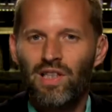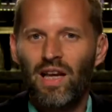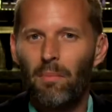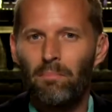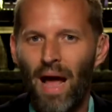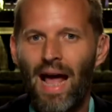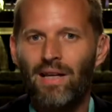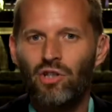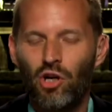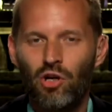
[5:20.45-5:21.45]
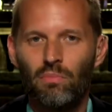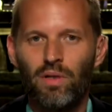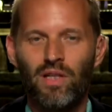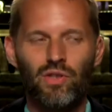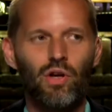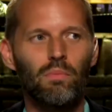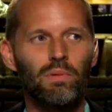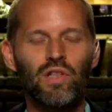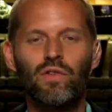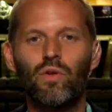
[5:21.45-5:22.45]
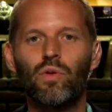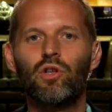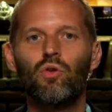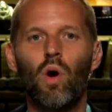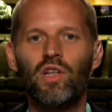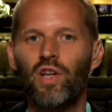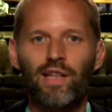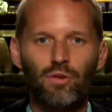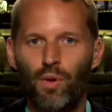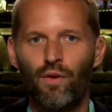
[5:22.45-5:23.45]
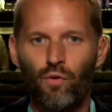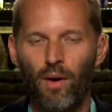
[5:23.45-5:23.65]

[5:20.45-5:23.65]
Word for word: like a bad term because there are binge viewers who watch like three or four